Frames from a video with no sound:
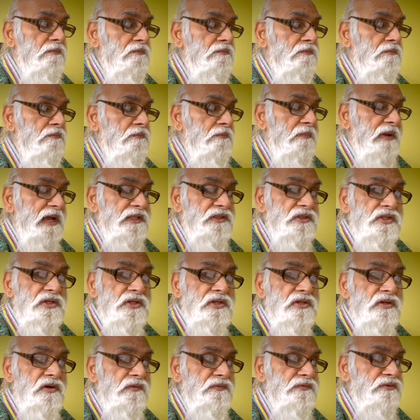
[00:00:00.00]

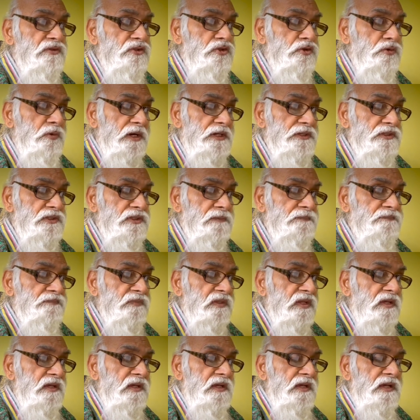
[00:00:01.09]
method of choice.
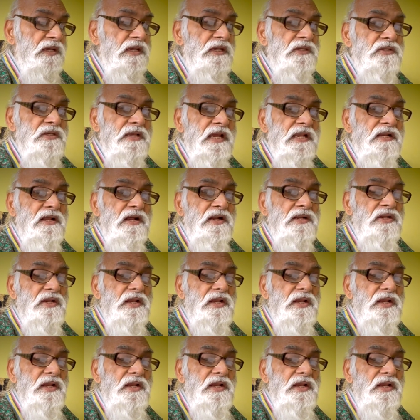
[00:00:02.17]
It cannot